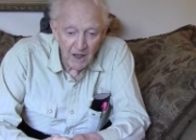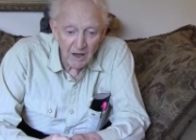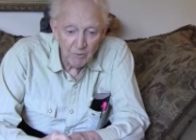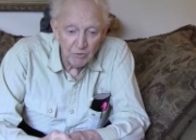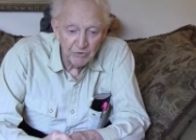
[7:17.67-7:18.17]

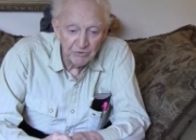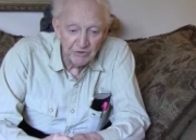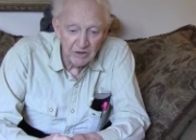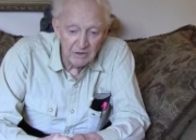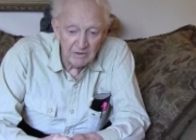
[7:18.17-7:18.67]
It was
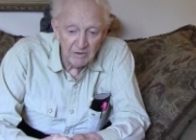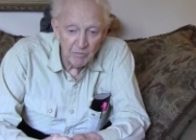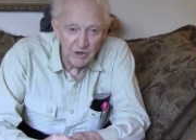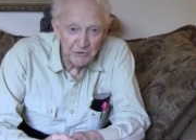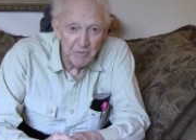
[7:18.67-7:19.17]

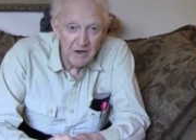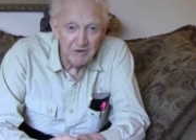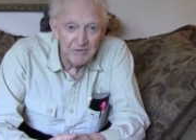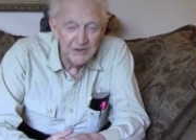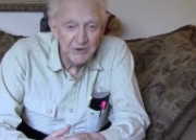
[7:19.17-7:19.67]
much better
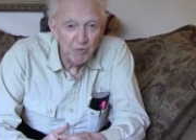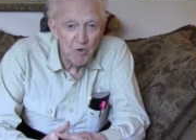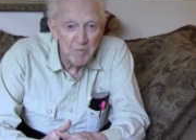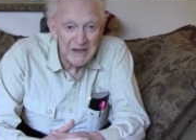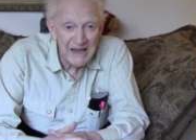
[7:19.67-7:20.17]
than the
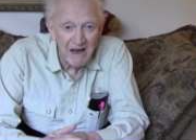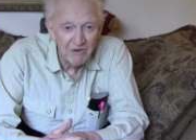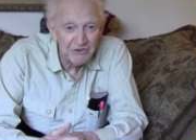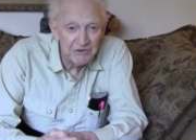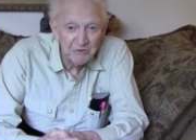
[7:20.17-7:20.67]
rooming
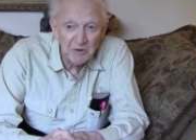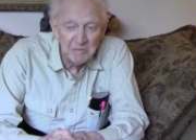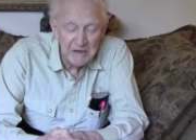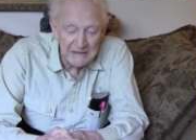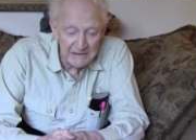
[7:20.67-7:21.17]
houses we'd
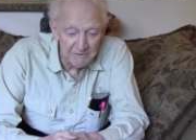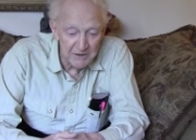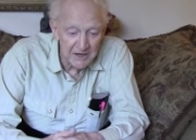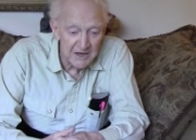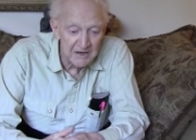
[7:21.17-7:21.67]
been
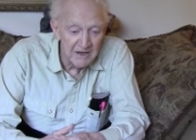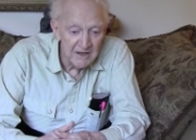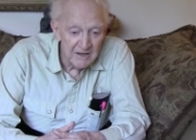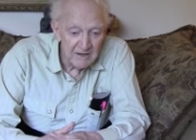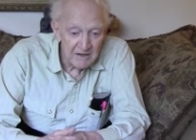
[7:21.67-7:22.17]
living
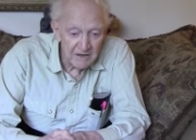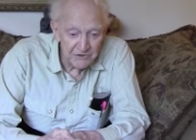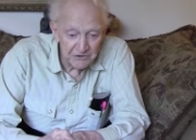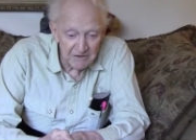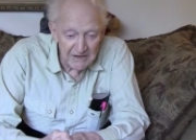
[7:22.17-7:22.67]
in
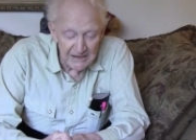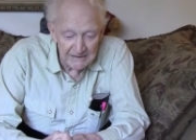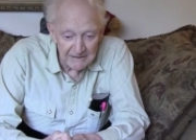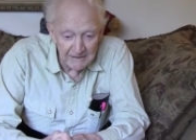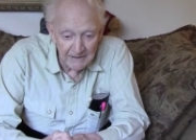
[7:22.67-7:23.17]

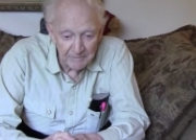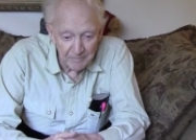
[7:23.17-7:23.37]
Schenectady.